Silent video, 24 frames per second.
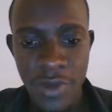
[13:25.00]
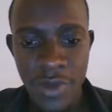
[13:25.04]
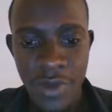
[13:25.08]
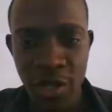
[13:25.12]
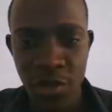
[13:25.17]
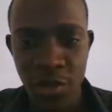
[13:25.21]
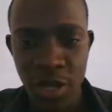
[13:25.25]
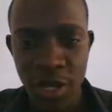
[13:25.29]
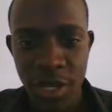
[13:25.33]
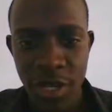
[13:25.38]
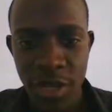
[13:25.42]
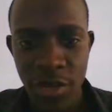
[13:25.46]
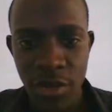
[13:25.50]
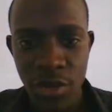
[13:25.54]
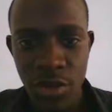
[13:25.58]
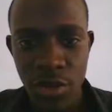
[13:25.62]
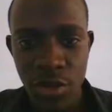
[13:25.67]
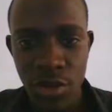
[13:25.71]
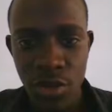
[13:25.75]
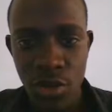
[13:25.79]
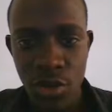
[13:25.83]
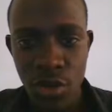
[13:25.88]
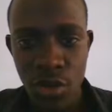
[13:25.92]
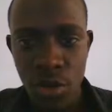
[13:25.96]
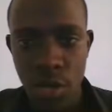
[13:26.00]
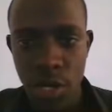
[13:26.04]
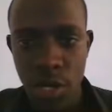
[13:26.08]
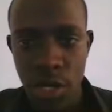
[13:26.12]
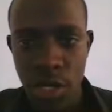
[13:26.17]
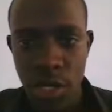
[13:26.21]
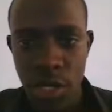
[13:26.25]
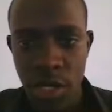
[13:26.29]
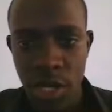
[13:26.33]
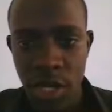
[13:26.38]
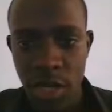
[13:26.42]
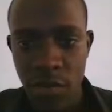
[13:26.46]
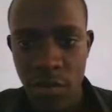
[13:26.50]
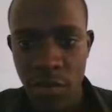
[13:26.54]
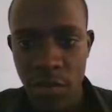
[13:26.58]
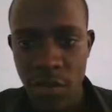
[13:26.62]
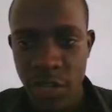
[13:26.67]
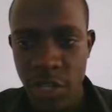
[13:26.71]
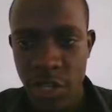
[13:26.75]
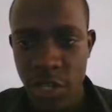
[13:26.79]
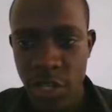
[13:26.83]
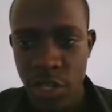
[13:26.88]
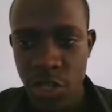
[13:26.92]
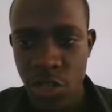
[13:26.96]
password and also correct that
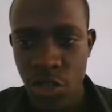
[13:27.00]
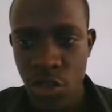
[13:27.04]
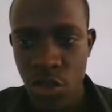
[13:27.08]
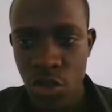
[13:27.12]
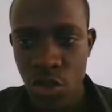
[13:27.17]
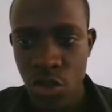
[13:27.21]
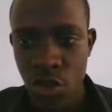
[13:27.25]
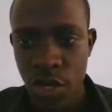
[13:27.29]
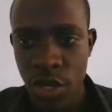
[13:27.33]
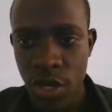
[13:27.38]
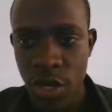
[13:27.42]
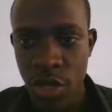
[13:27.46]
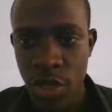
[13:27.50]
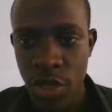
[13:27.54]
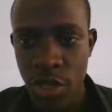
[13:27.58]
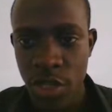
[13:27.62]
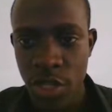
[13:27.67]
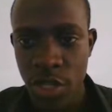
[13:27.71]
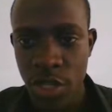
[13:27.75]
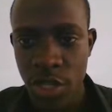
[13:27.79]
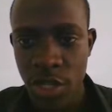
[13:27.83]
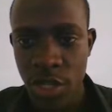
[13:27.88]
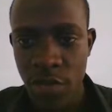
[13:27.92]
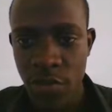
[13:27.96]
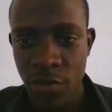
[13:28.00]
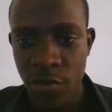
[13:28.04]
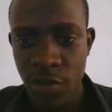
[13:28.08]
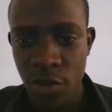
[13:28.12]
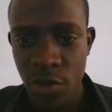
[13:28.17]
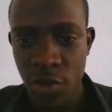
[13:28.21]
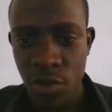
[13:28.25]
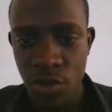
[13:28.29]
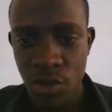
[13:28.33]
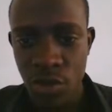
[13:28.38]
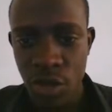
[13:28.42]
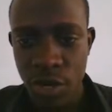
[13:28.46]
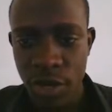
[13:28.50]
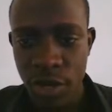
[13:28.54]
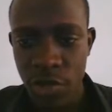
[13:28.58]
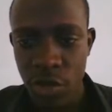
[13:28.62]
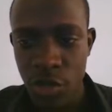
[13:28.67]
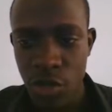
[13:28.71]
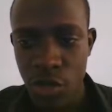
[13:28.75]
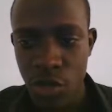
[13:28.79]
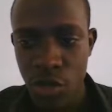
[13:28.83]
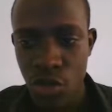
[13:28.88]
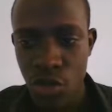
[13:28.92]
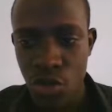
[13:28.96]
validation on our username field. So I'm
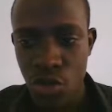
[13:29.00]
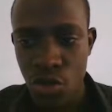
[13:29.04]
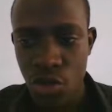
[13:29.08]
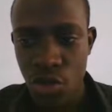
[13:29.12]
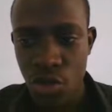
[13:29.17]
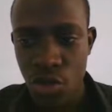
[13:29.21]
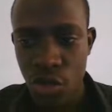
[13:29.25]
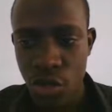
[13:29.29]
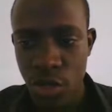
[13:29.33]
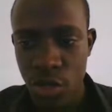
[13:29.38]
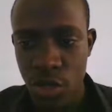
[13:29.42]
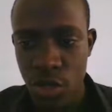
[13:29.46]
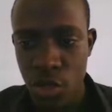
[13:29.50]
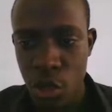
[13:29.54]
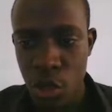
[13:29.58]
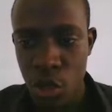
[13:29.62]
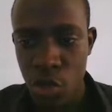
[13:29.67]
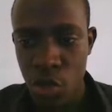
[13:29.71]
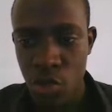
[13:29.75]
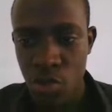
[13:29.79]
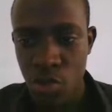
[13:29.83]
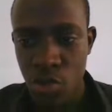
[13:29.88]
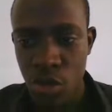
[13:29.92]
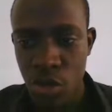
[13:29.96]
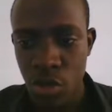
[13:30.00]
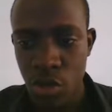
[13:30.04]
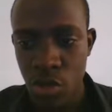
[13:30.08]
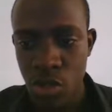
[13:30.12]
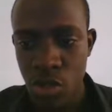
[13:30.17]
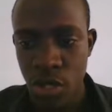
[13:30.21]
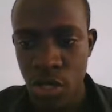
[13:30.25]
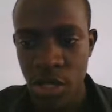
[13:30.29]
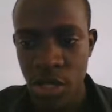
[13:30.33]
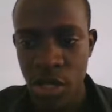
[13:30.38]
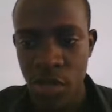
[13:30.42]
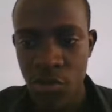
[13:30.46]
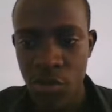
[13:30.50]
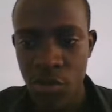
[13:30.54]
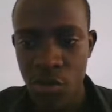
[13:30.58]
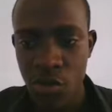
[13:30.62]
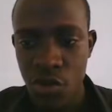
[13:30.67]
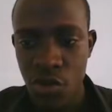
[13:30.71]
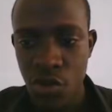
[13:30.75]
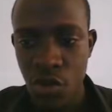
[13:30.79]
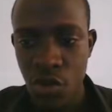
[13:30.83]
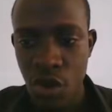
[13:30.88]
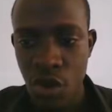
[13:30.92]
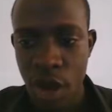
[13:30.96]
going to do this. It's going to be username
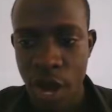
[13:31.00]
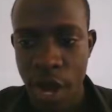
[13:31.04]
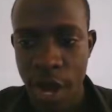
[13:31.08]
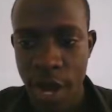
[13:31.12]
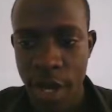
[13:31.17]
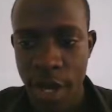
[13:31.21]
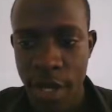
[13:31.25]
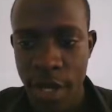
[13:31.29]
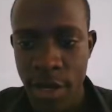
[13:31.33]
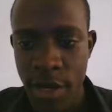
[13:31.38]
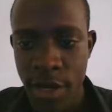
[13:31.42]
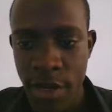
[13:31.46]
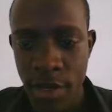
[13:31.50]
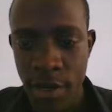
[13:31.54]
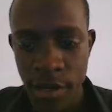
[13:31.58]
required.